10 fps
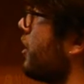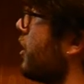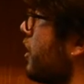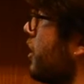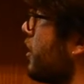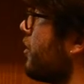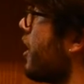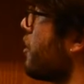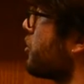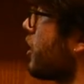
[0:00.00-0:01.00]
the
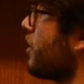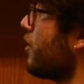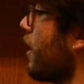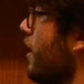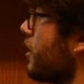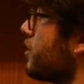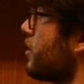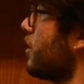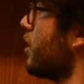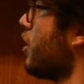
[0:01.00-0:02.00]
depth and the length
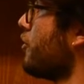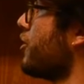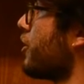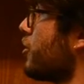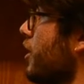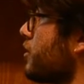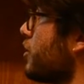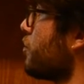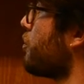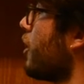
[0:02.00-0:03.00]
of the
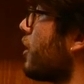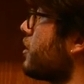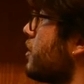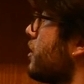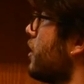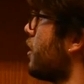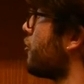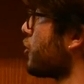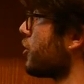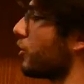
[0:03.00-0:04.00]
connecting part
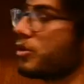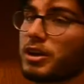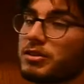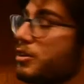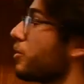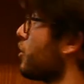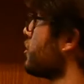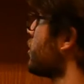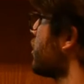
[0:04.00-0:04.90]
for the connecting rod.